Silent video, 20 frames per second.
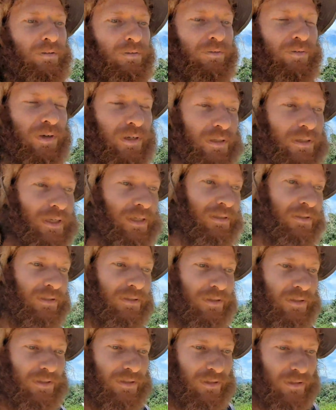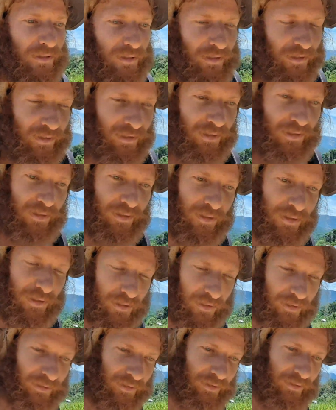Financing.
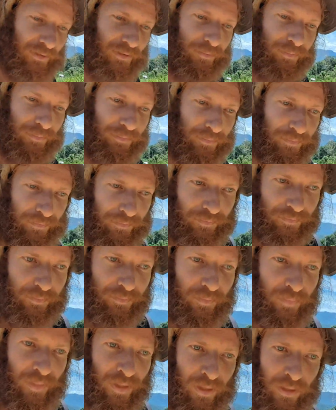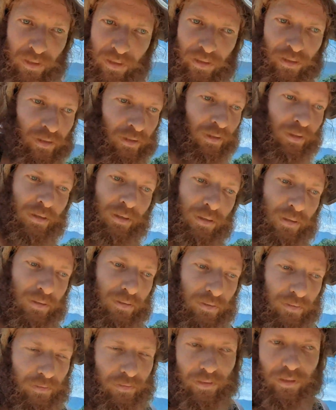
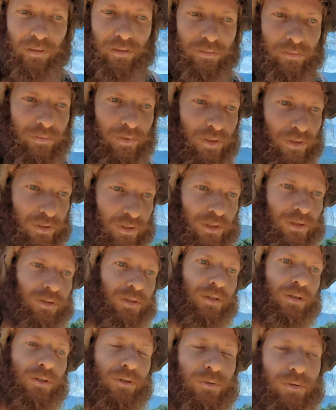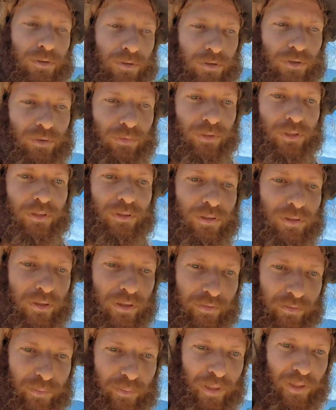Yeah, the existing owners, we still
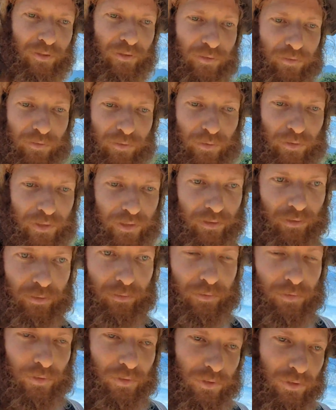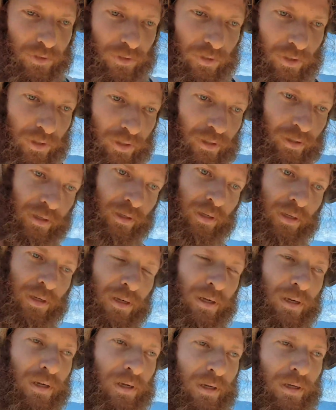have about 40 owners.
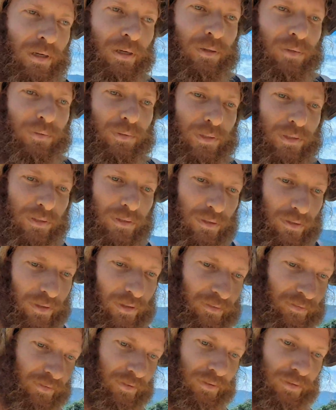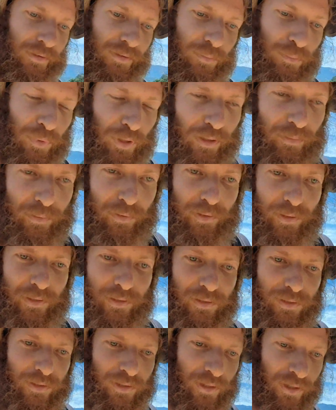We still have all the
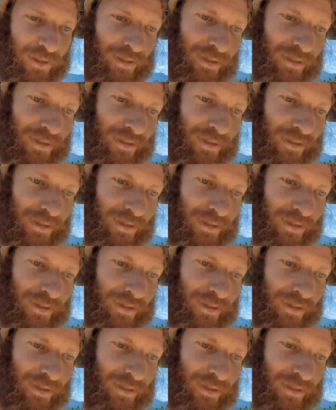properties.